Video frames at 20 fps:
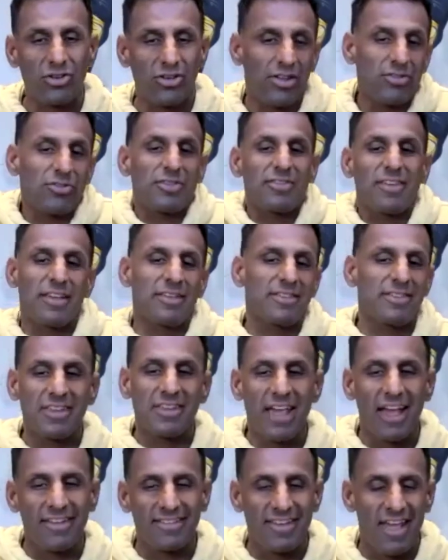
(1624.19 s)
That's just like
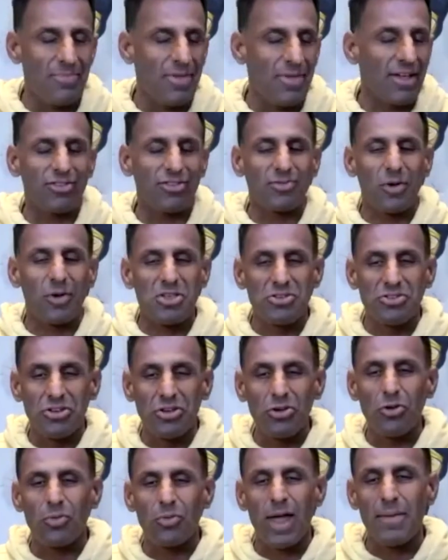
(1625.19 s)
CSM. That's just what you
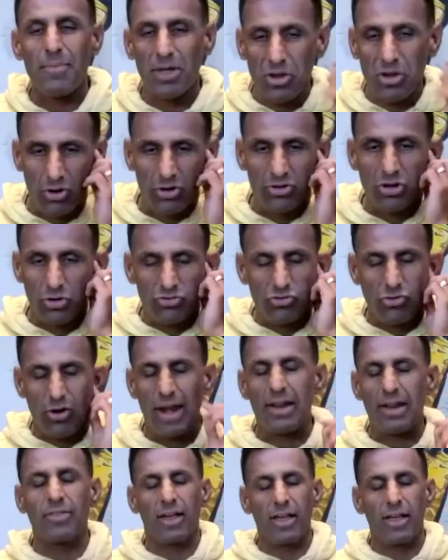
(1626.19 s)
do, right? But you're you're
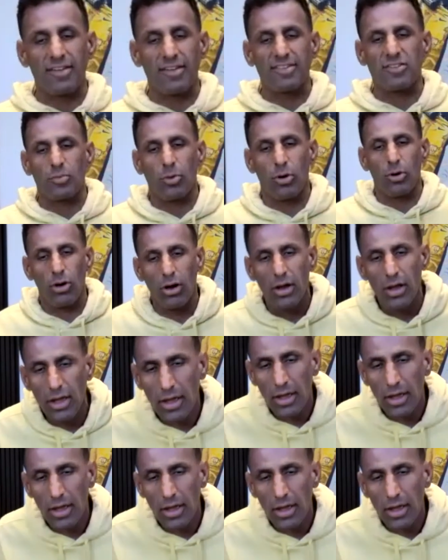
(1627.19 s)
training the customer.